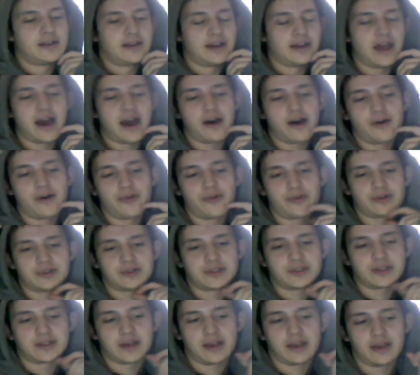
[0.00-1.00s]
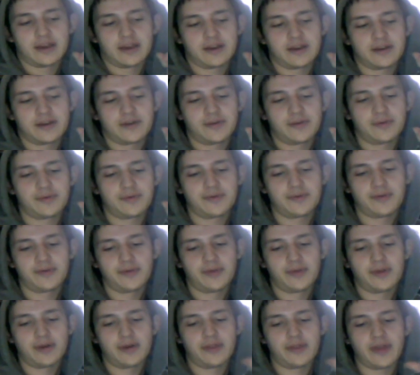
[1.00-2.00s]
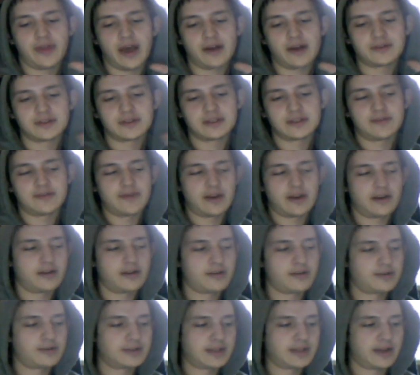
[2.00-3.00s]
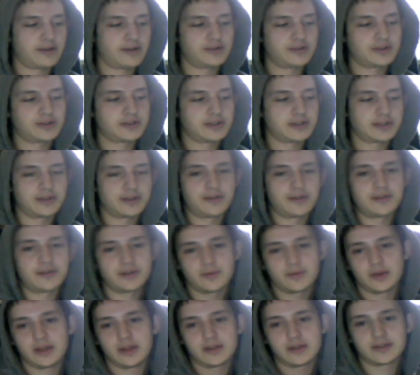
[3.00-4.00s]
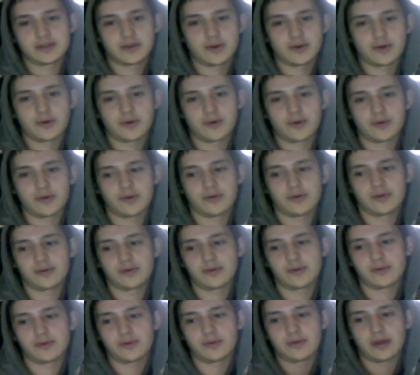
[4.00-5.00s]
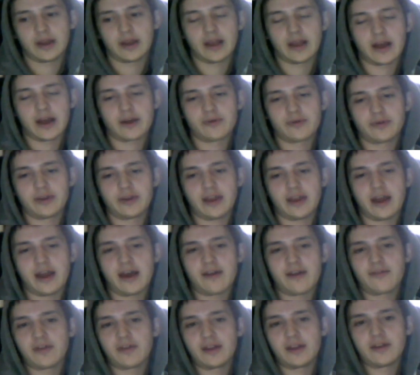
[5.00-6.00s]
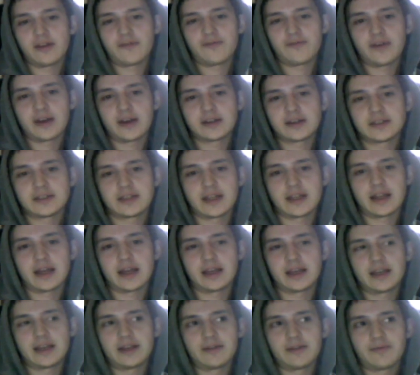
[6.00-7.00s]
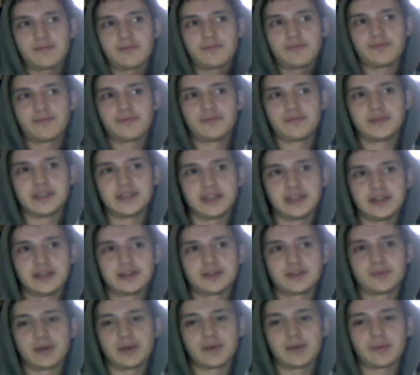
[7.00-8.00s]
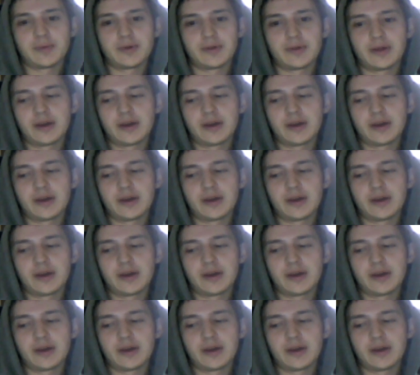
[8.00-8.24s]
Now there's like thousands of editors that are just as good as me, so like I don't really have any effects that I can teach people.